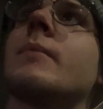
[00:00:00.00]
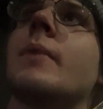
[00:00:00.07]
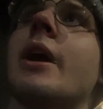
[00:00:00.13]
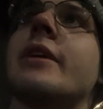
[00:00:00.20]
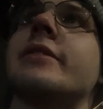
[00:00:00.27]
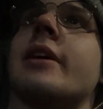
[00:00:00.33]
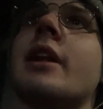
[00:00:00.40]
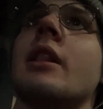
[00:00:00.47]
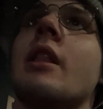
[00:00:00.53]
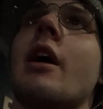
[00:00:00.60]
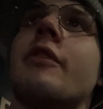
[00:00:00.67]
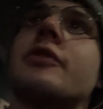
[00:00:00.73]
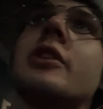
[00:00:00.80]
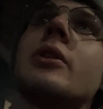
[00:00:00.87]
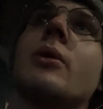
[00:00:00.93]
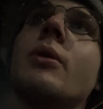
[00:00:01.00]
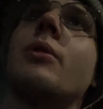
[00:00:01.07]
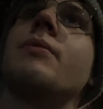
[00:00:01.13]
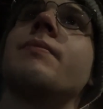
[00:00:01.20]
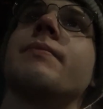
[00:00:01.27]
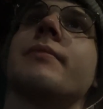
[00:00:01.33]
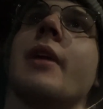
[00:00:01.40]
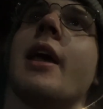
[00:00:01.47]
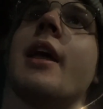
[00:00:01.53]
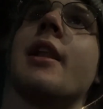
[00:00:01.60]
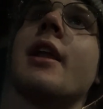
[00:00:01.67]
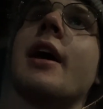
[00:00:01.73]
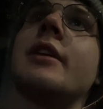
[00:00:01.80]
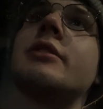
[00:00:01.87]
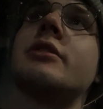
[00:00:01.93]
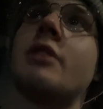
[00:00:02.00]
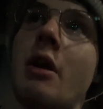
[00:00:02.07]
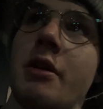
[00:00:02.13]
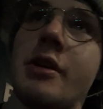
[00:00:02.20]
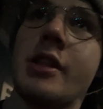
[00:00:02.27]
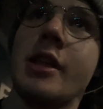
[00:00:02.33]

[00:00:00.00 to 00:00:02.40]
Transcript: I set a lofty goal and I started